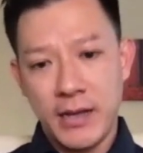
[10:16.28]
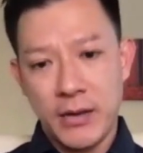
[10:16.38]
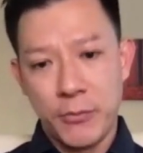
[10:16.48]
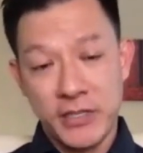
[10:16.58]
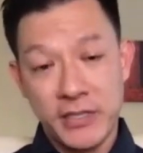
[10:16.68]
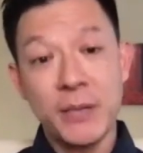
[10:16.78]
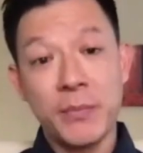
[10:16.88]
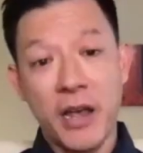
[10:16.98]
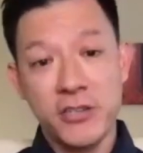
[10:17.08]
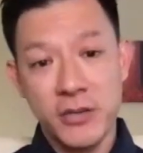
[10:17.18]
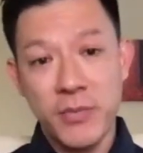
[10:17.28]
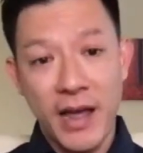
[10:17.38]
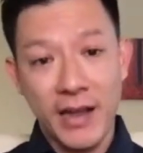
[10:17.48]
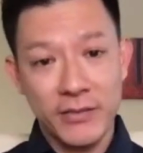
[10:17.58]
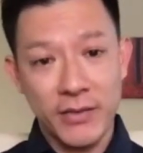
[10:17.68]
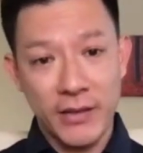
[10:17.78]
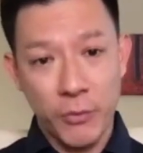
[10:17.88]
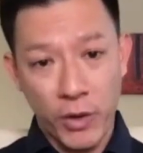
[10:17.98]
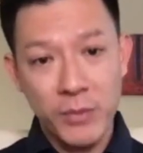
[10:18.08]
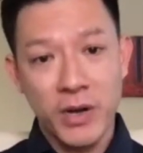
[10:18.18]
we see the patient back
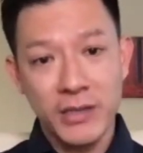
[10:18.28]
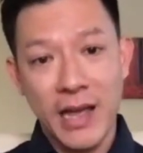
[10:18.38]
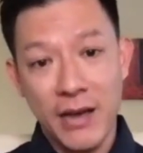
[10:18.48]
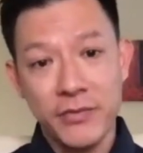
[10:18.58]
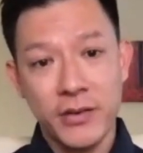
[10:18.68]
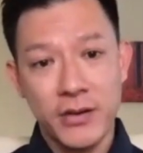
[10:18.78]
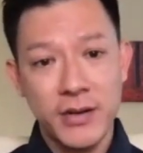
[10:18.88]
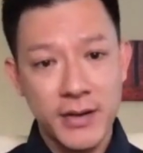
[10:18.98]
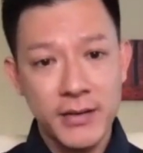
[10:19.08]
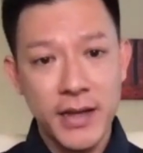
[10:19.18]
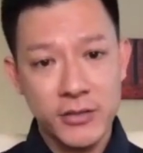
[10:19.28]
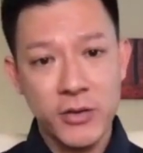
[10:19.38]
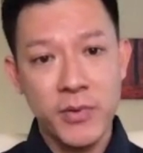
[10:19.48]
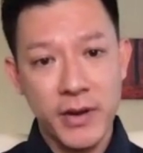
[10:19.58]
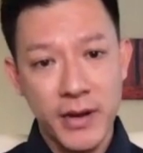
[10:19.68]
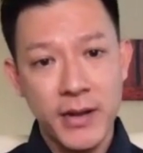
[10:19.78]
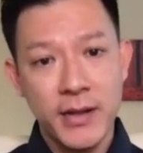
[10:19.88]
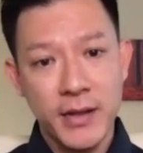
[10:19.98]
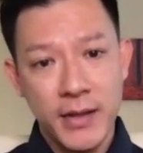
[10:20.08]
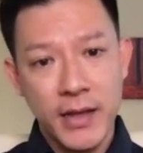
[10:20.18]
one month after the S R P,
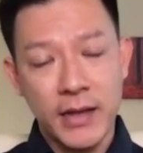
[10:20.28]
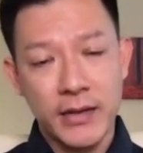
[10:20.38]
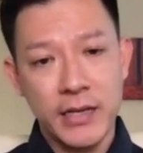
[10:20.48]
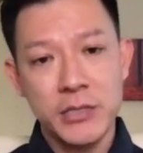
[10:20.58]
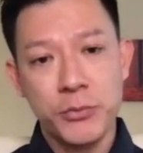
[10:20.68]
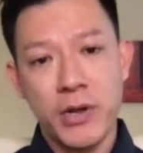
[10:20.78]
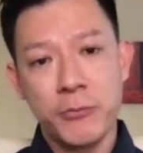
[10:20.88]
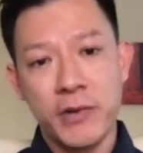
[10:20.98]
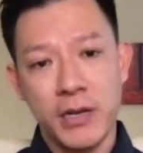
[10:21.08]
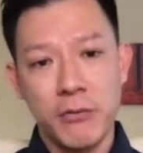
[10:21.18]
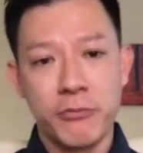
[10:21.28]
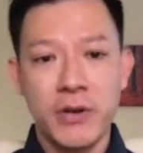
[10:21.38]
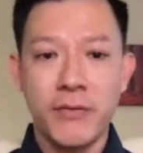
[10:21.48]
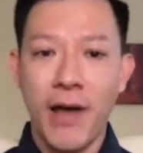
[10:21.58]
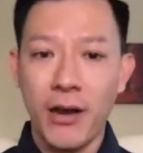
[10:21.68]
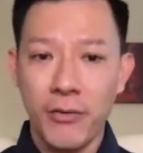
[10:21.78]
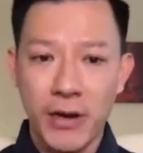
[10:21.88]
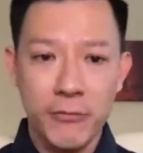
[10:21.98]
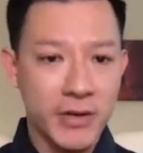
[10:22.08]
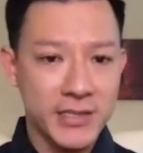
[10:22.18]
and then that's when we kind of
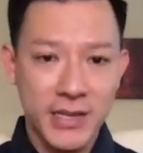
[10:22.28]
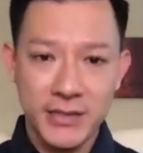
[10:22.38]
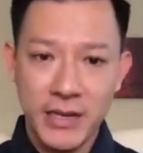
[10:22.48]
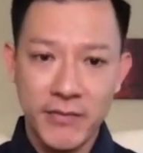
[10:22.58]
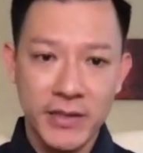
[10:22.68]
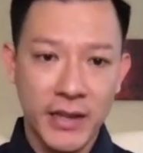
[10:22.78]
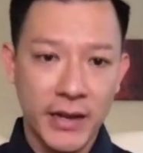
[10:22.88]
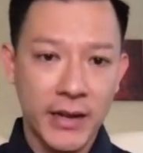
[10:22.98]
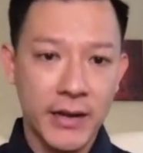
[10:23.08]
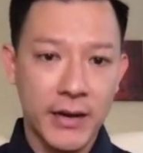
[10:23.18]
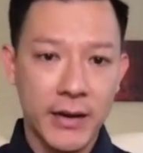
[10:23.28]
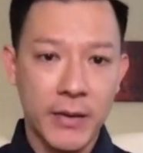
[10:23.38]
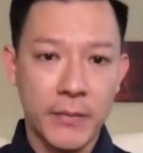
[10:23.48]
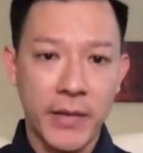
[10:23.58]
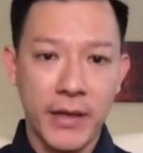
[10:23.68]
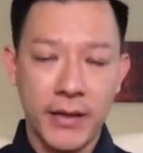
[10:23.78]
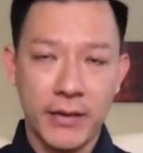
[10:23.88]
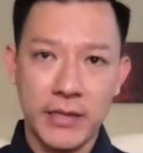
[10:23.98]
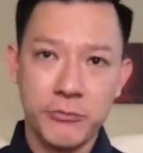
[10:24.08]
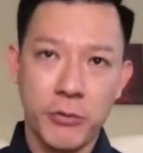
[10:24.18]
reevaluate, reassess everything, um, and
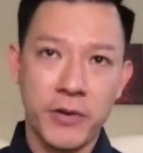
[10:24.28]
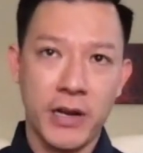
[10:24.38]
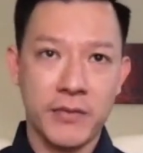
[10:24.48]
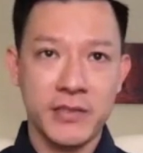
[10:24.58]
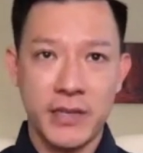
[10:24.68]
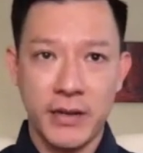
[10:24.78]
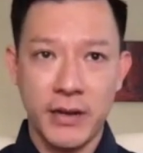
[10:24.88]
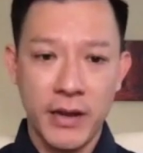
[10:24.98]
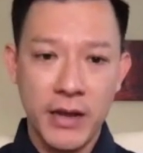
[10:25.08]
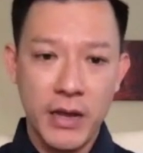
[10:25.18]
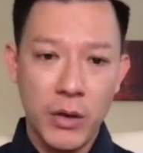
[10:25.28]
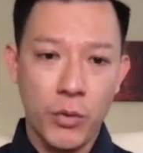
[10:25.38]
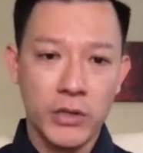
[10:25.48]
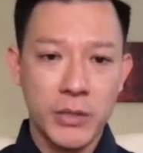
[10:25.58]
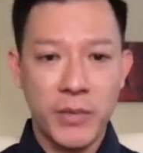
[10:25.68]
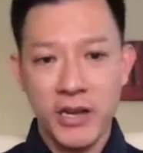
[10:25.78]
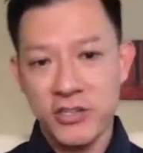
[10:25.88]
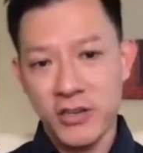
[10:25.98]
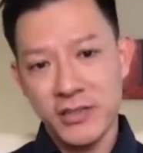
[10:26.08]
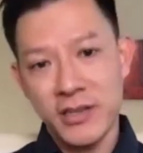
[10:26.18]
that's when we kind of see whether the
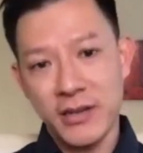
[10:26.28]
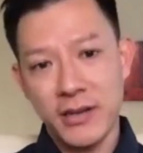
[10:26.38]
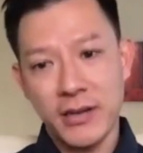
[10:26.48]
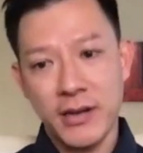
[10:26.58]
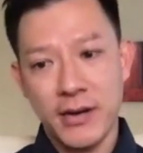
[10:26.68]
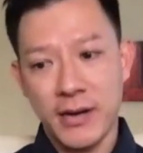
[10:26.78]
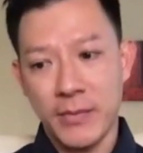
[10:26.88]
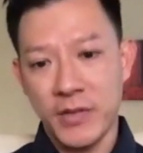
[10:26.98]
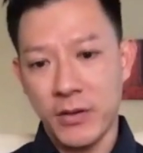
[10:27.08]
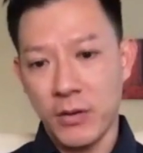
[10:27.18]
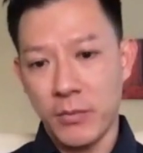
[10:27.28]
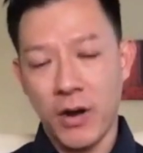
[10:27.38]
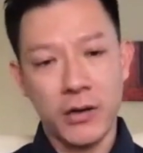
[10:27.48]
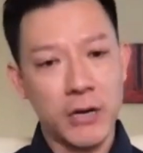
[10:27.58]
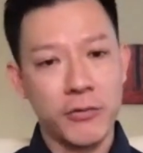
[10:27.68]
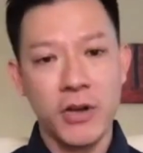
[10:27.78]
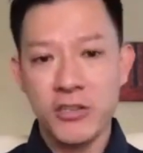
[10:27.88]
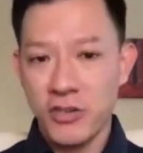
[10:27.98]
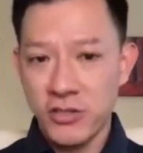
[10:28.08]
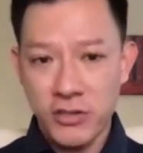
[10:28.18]
patients need, um, you know, pocket
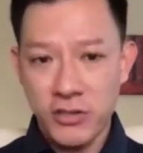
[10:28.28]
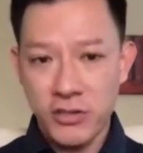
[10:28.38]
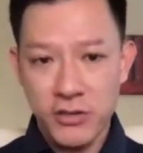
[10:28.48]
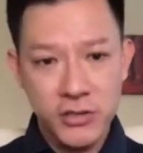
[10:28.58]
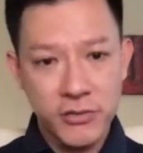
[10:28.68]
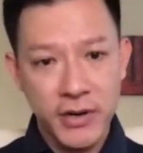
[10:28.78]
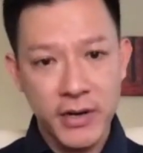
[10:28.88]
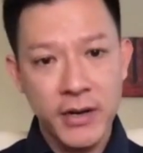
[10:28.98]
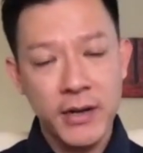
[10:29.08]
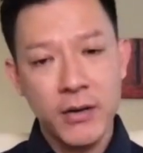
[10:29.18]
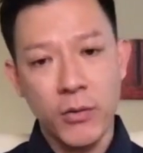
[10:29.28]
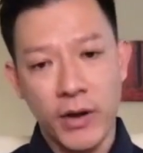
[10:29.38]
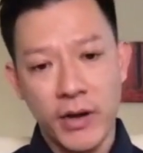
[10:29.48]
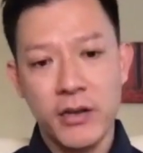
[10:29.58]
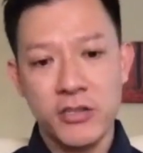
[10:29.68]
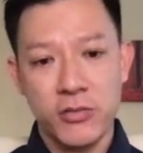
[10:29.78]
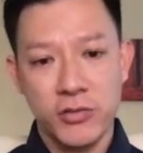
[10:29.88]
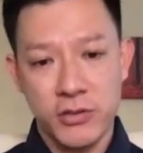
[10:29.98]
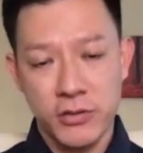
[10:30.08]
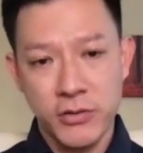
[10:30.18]
reduction surgery or any additional
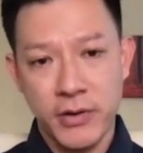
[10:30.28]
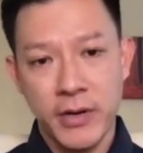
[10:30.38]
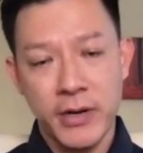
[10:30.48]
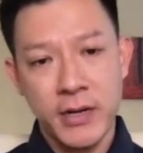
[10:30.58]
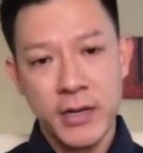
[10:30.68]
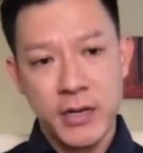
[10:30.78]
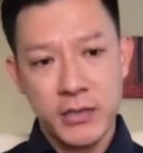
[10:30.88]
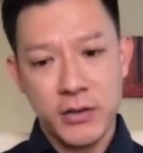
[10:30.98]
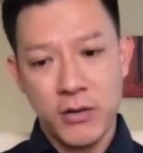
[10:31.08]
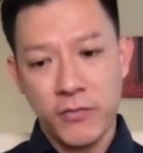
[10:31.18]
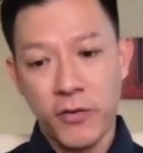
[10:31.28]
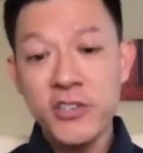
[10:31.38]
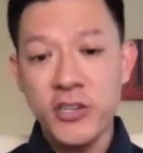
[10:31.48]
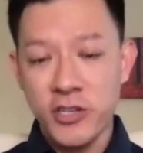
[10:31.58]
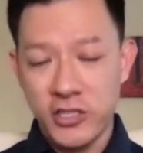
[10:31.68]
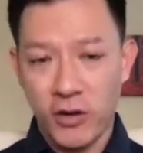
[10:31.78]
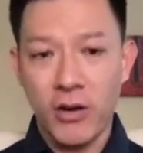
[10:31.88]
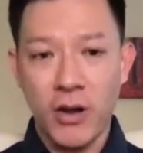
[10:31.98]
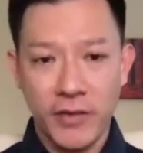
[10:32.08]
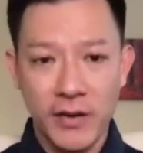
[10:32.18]
surgery. So first you start
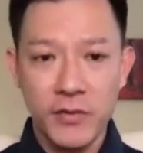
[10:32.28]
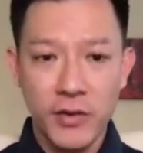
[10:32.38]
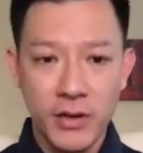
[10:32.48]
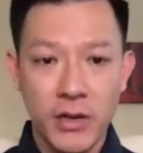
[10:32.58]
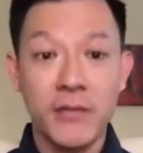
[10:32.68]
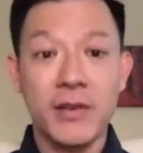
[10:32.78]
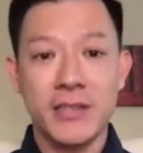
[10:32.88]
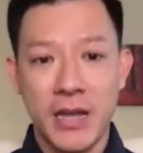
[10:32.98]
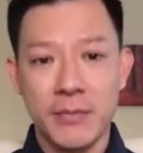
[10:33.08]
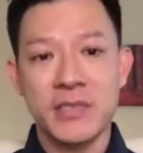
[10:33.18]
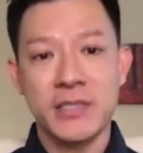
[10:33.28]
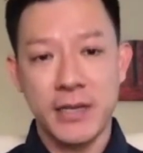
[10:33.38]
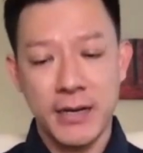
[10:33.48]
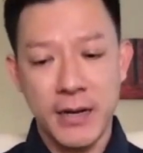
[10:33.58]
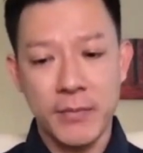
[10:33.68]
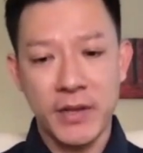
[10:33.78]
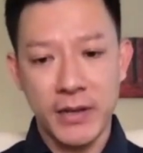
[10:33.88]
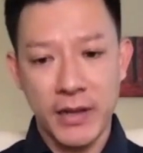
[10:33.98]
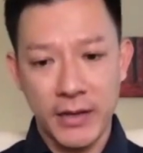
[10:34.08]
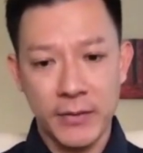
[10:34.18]
off kind of doing a lot of exams, um, and
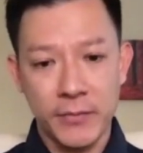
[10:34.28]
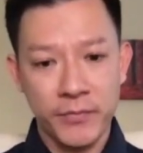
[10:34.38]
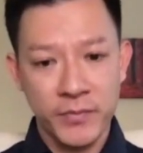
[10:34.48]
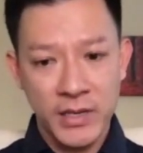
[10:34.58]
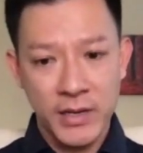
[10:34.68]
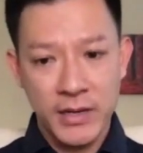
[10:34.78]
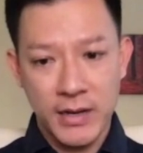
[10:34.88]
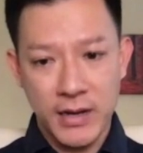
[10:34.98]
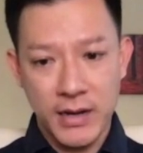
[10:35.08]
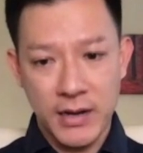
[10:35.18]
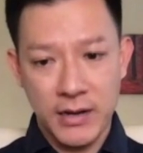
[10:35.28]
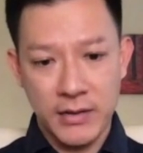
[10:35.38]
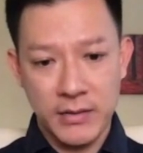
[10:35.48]
then uh,